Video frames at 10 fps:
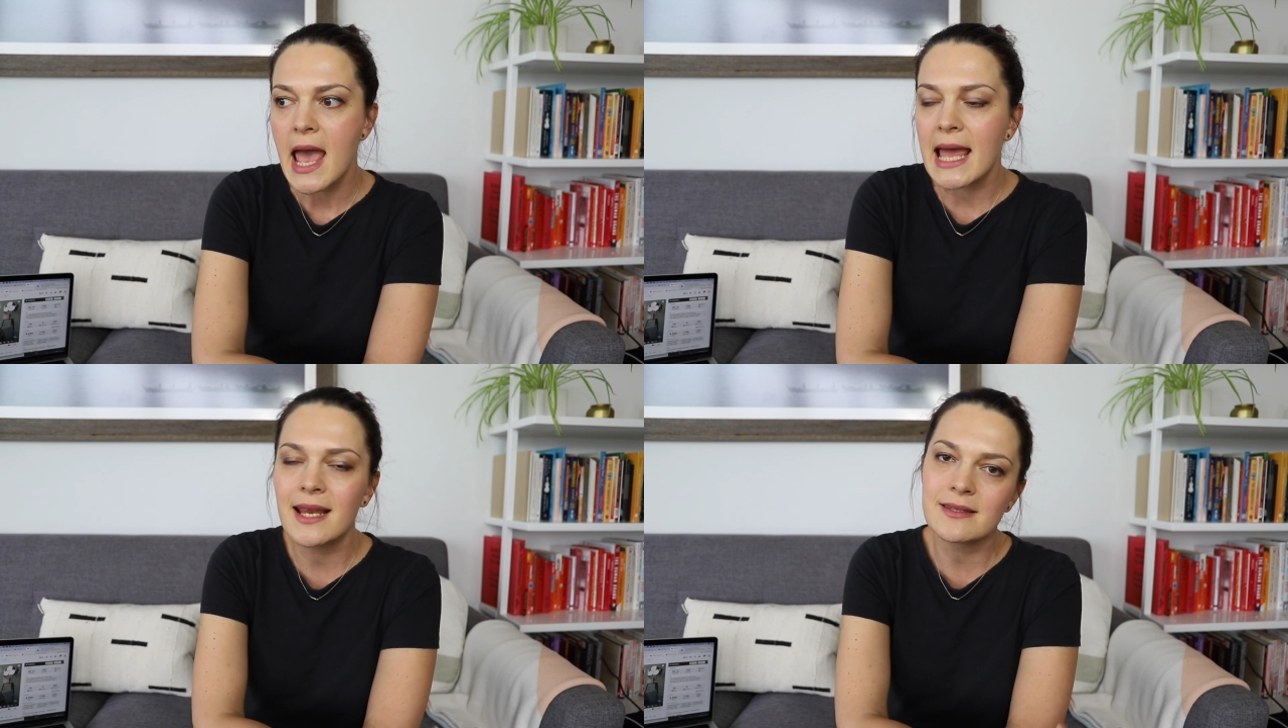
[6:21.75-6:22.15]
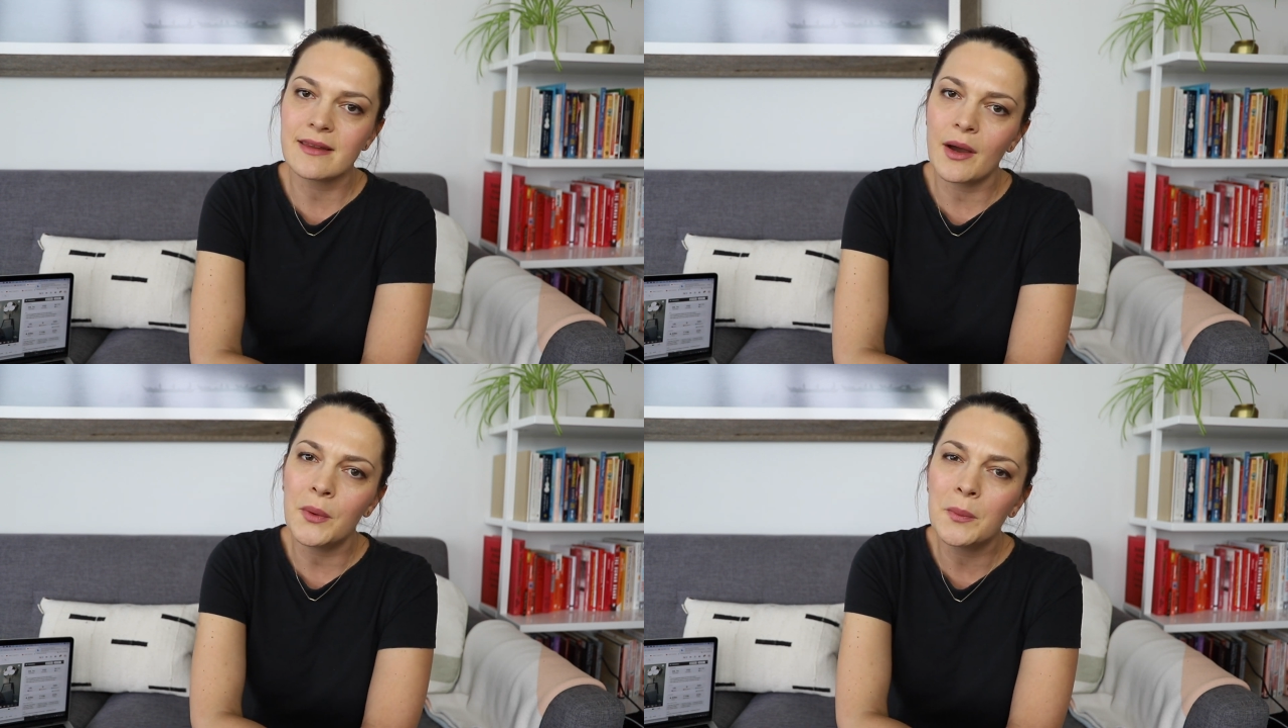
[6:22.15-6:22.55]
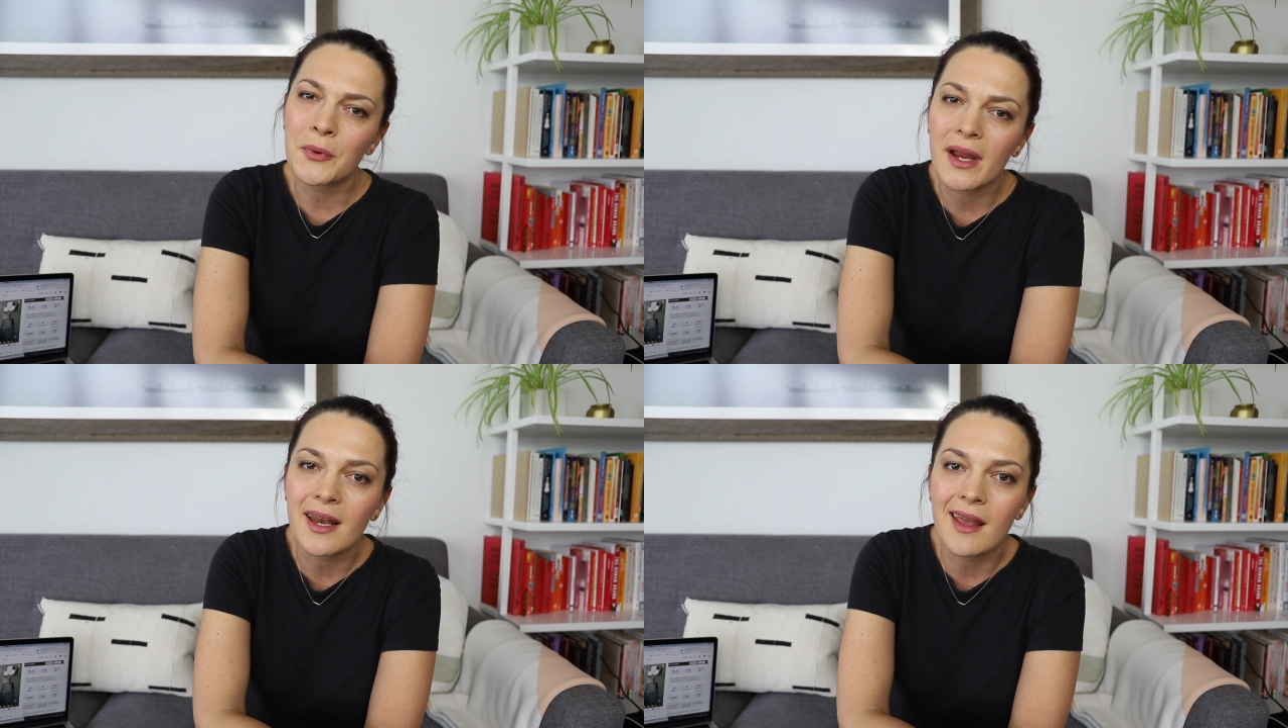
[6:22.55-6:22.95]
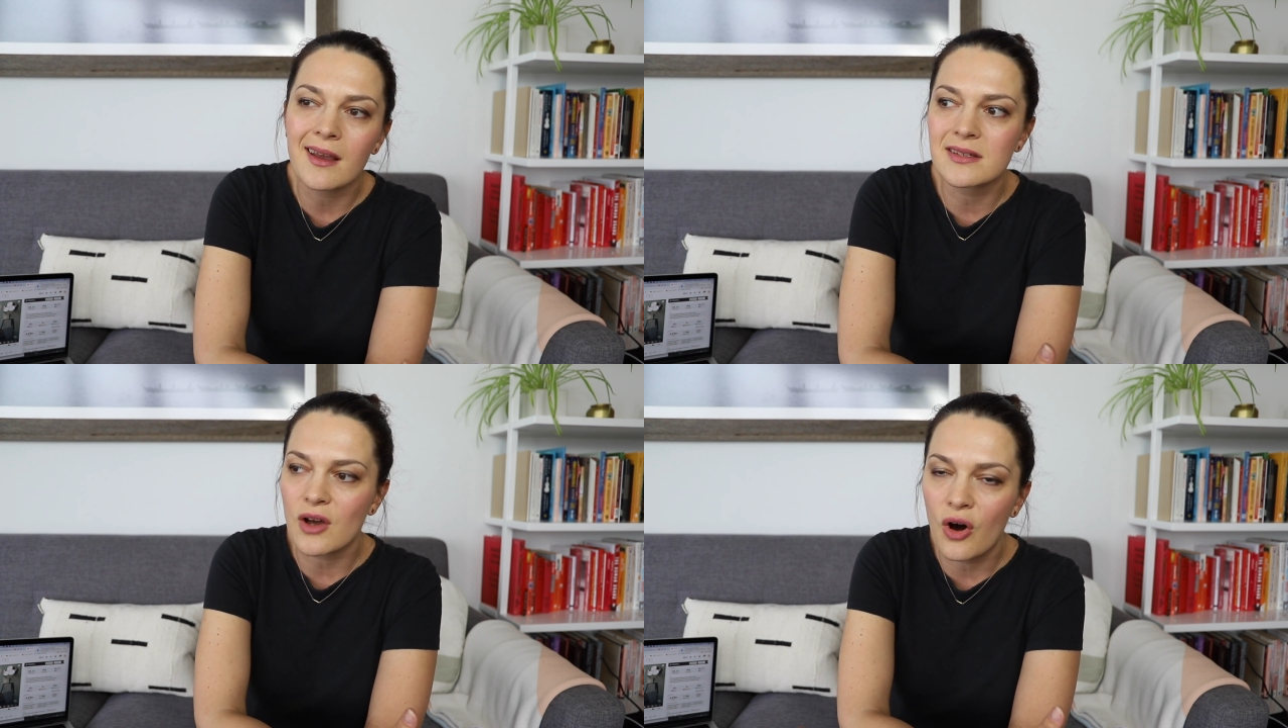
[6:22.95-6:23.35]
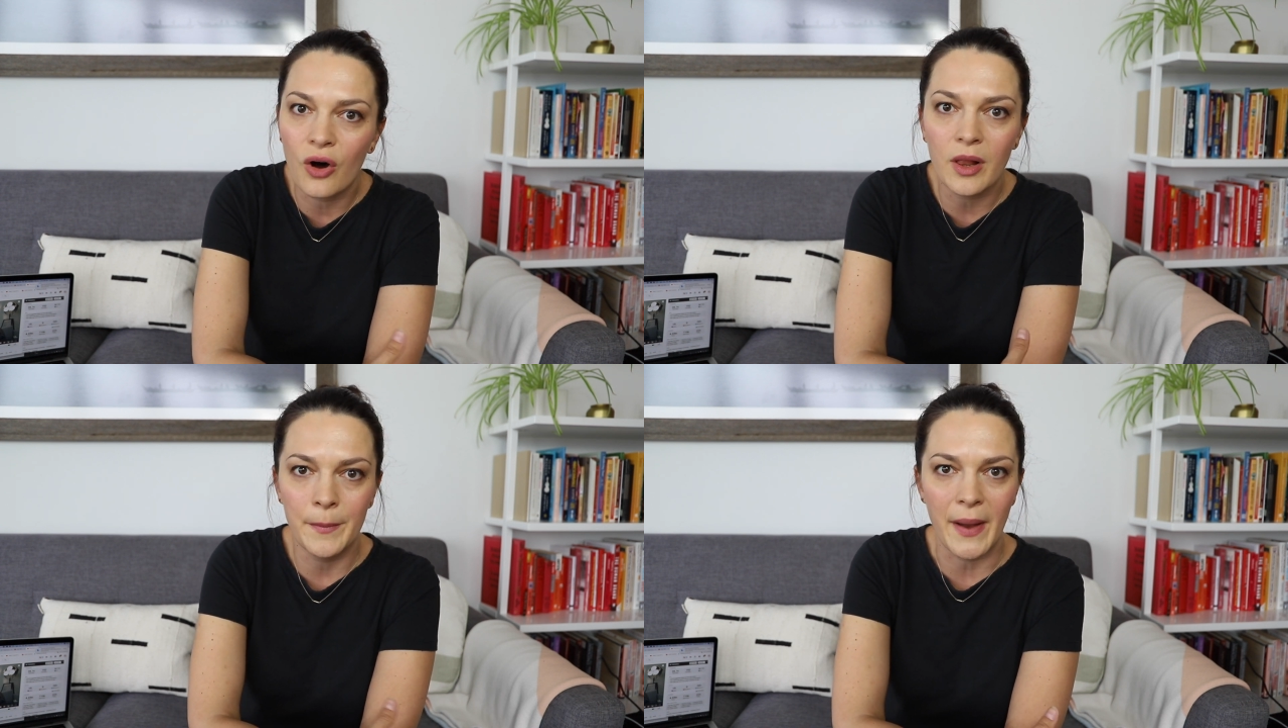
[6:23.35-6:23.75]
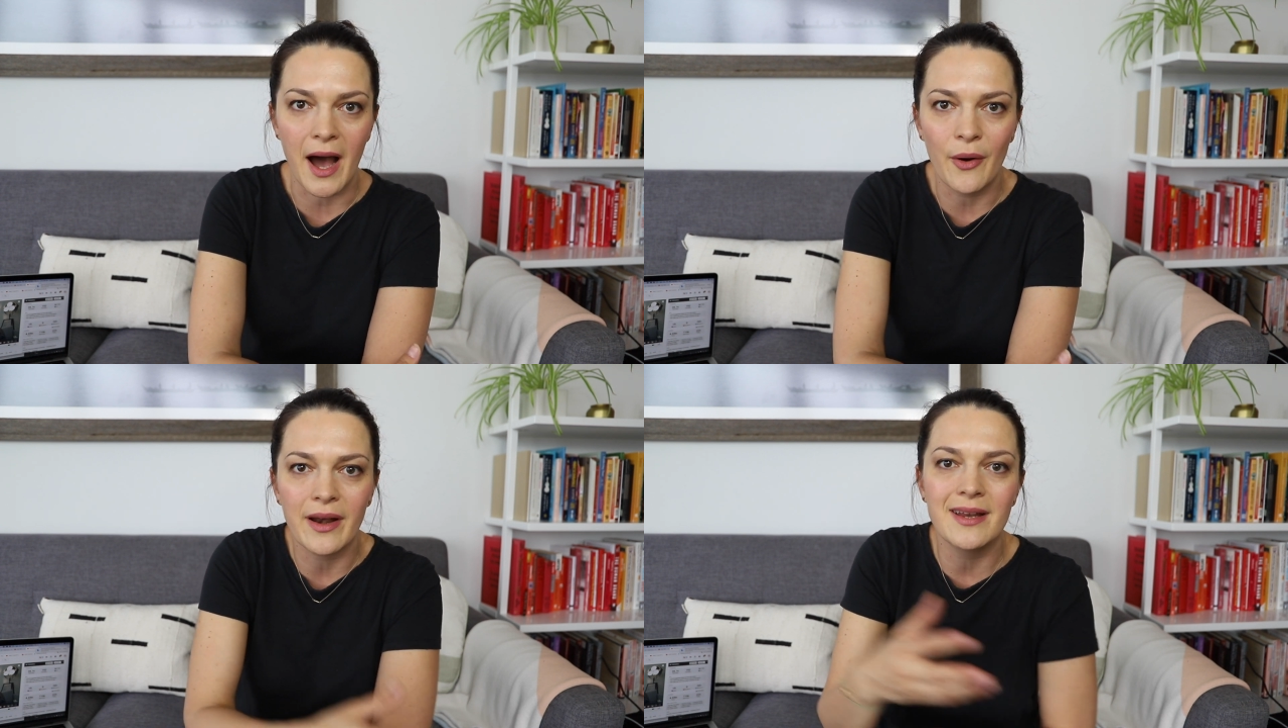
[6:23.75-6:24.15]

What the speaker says: And isn't that what branding is all about?